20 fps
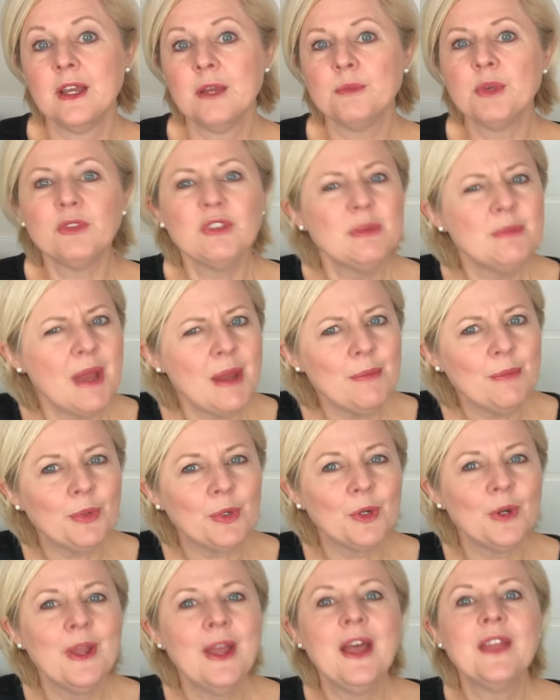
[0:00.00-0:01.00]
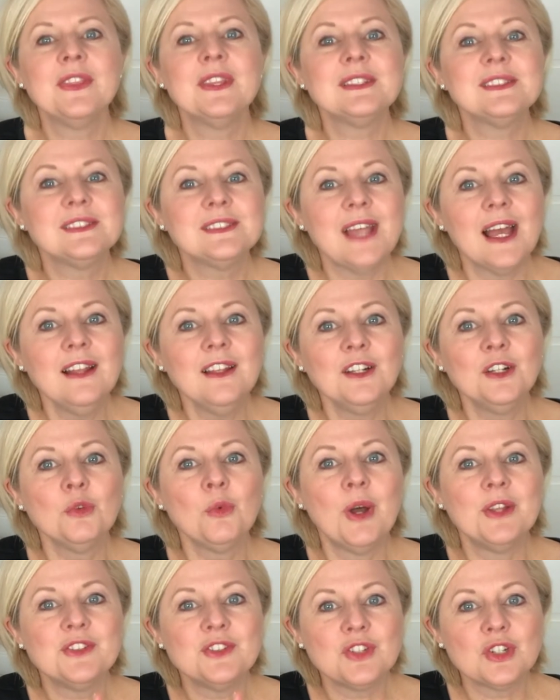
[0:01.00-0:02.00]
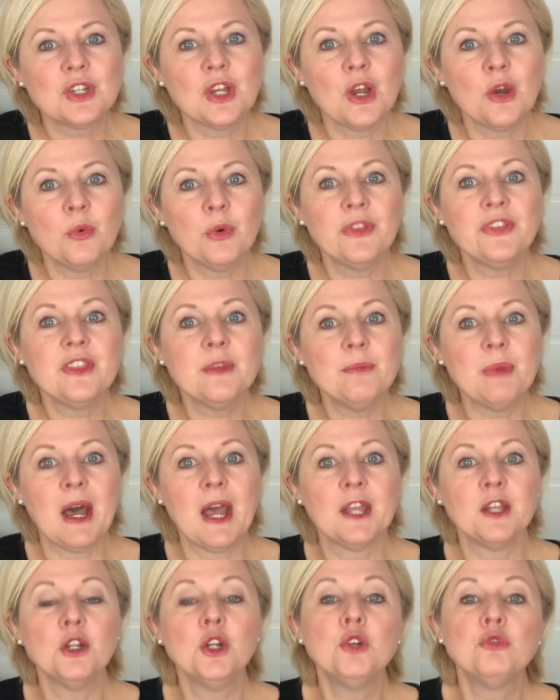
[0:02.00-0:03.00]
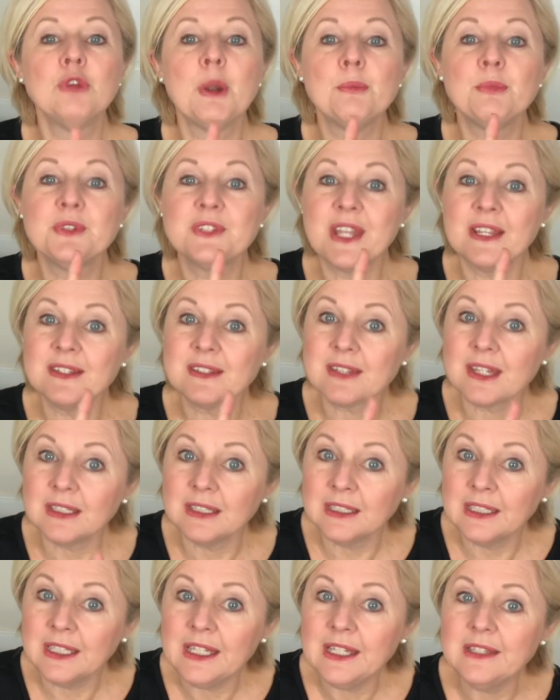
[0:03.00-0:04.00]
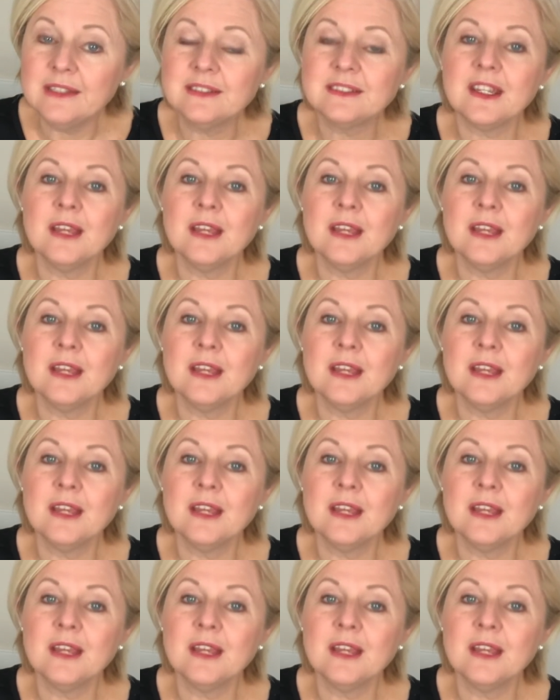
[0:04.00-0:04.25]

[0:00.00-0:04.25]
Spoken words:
But remember, the seller wants to go with the buyer who represents the least